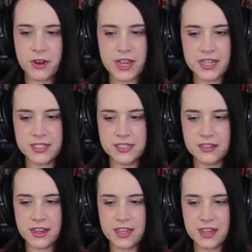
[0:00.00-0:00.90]
Right.
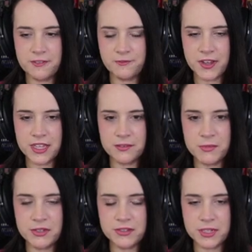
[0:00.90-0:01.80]
I can't find the
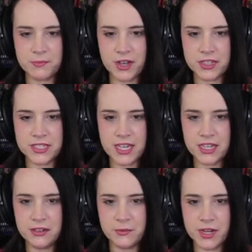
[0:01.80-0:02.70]
music box
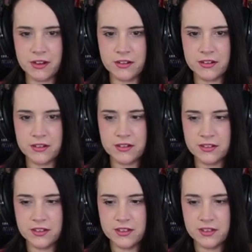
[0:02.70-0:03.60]
anywhere.
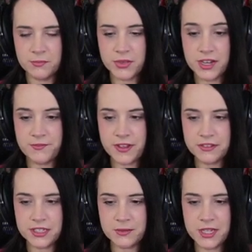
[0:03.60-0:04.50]
But I
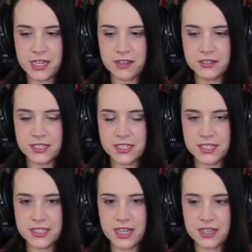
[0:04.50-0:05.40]
found something else
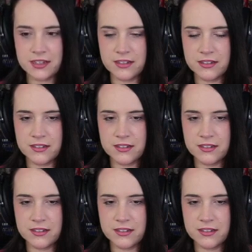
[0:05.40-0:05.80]
instead.